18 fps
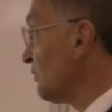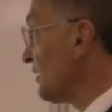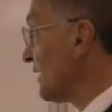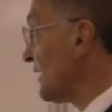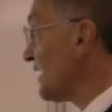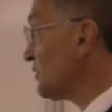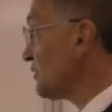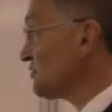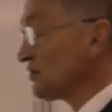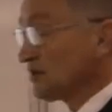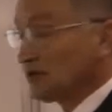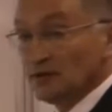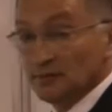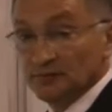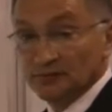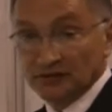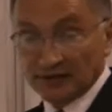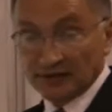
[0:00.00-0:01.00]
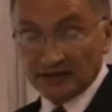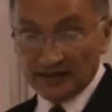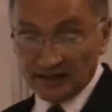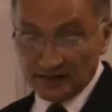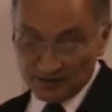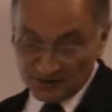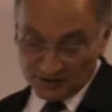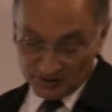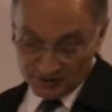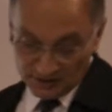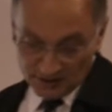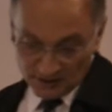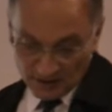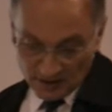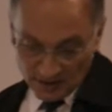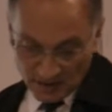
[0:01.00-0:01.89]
with language and communication,